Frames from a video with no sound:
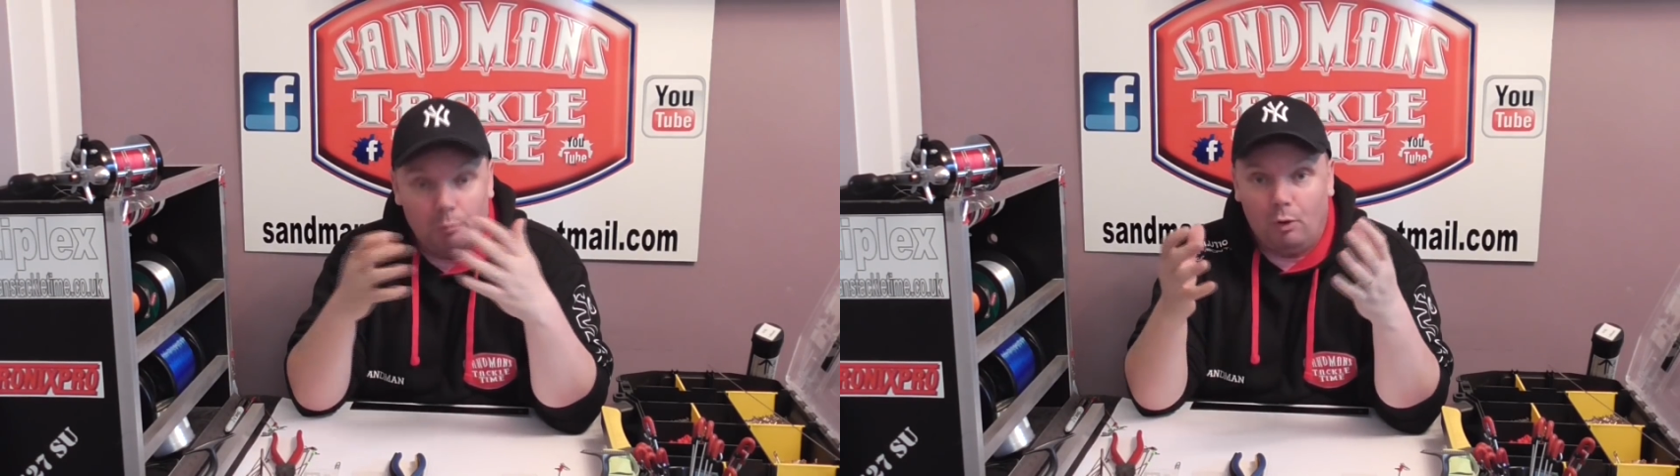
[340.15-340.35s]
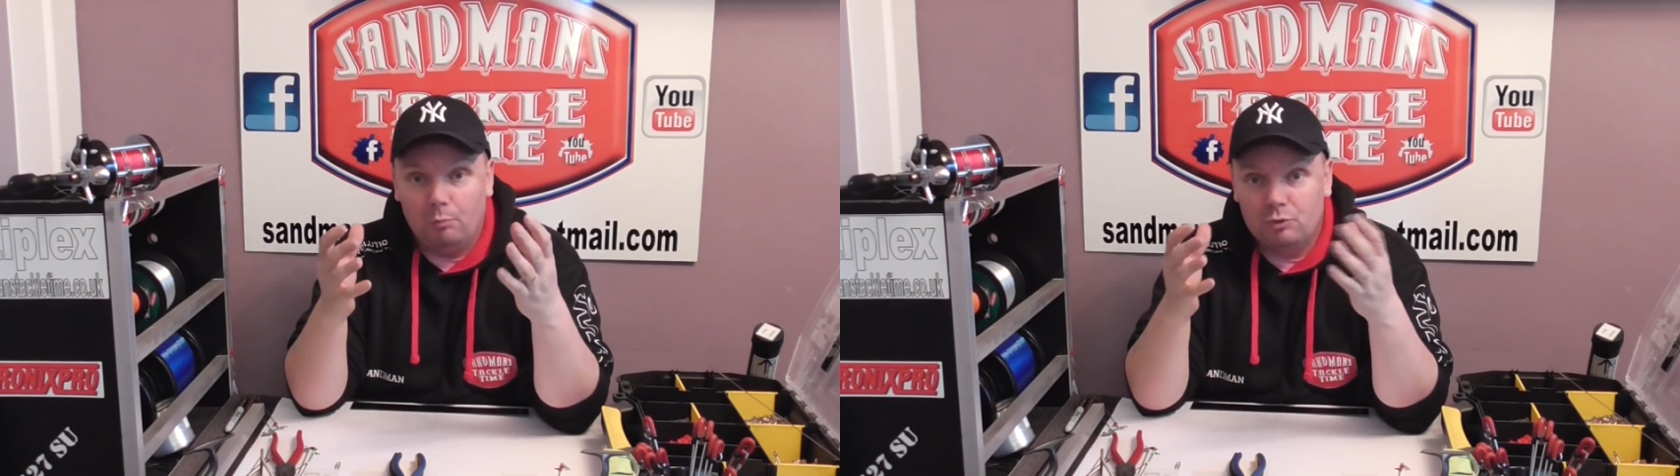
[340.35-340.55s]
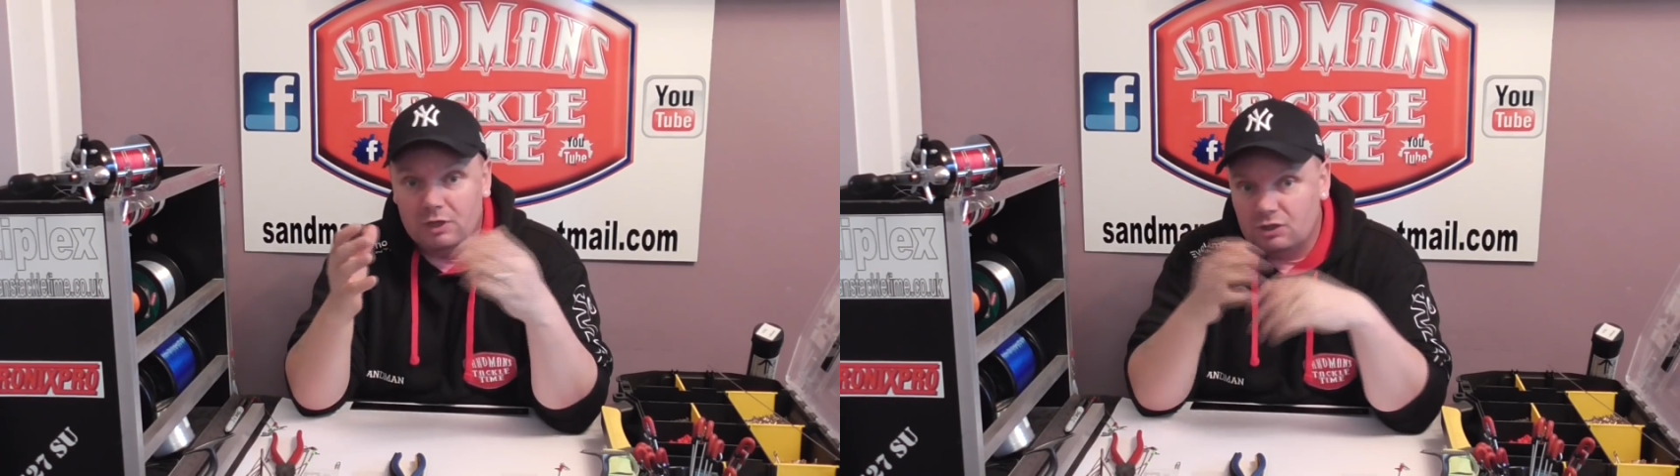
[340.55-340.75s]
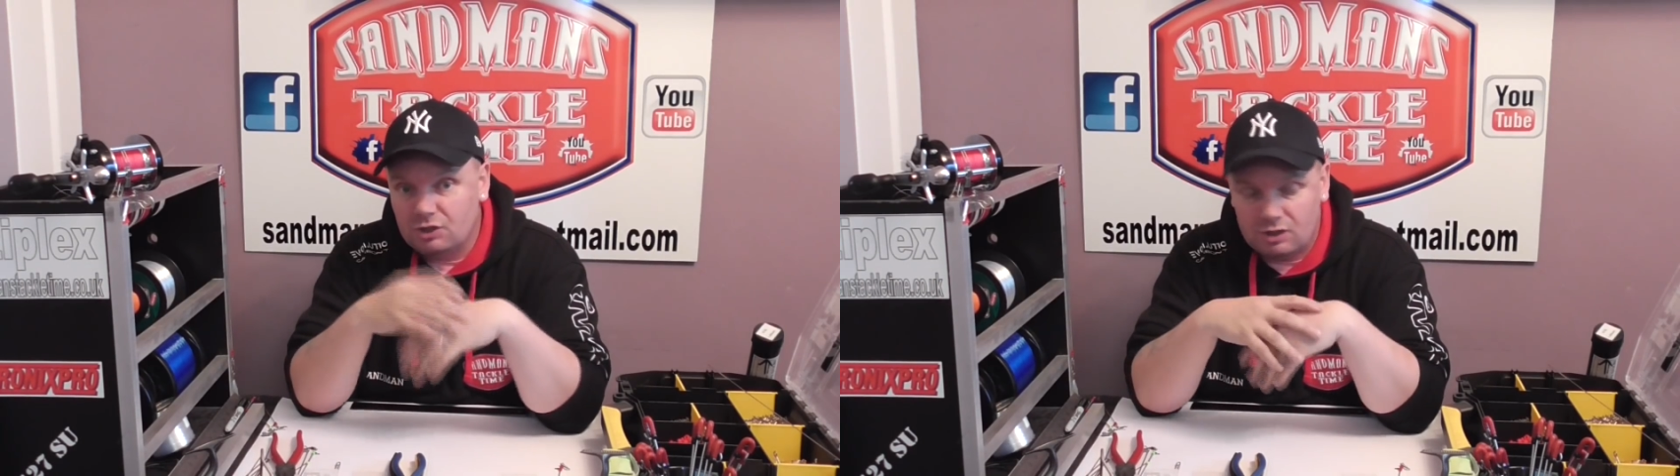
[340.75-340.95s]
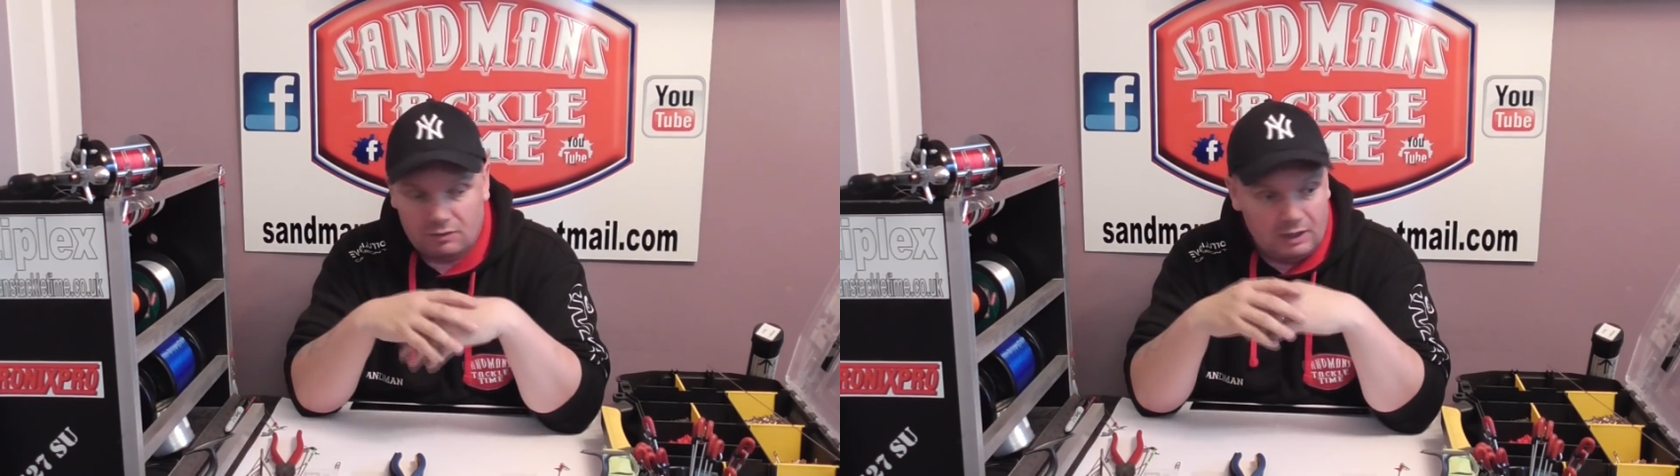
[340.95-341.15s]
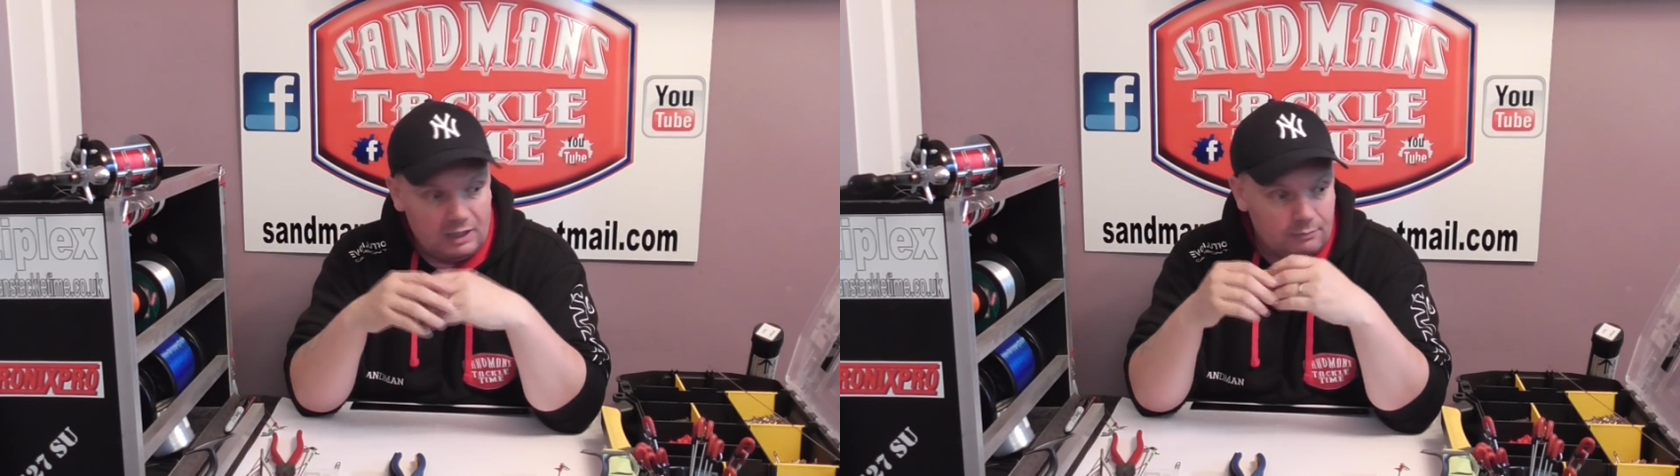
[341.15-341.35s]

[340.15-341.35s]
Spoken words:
bottom rigs,